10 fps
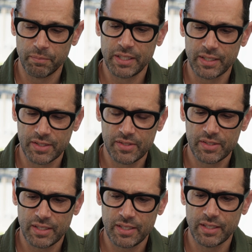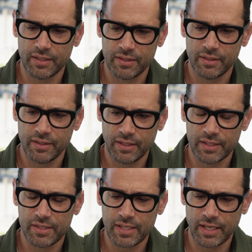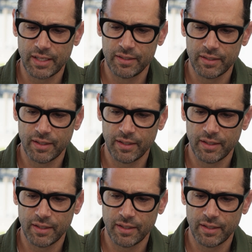because he had said,